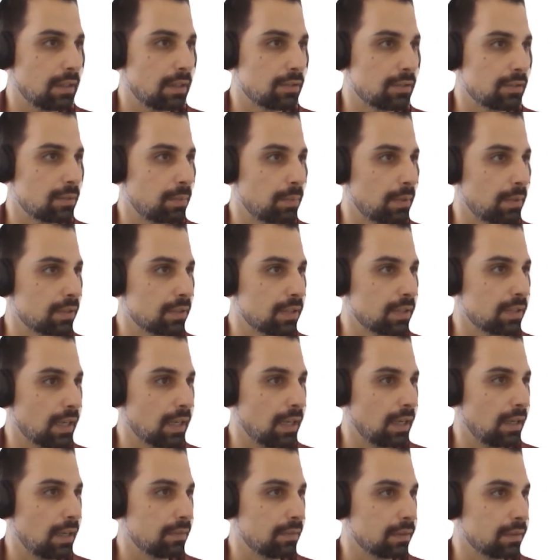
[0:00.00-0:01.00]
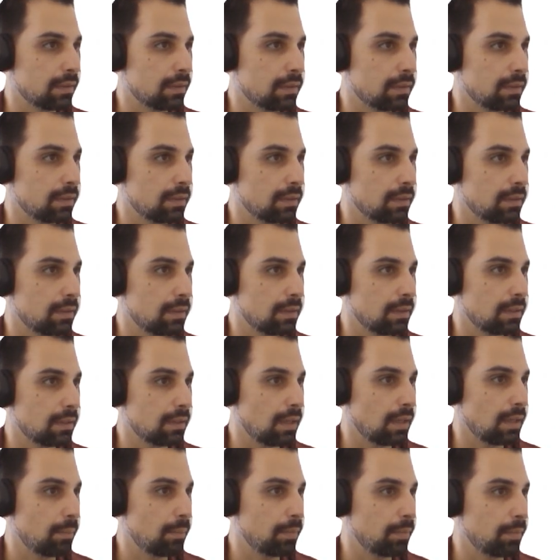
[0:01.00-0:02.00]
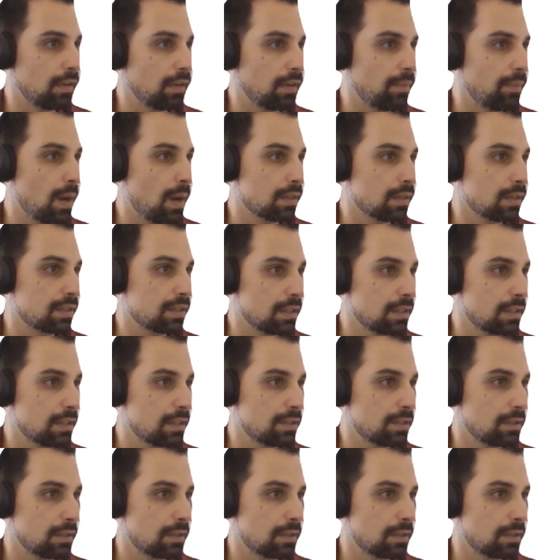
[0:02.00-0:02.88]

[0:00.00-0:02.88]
Let's suppose I have a couple of boxes,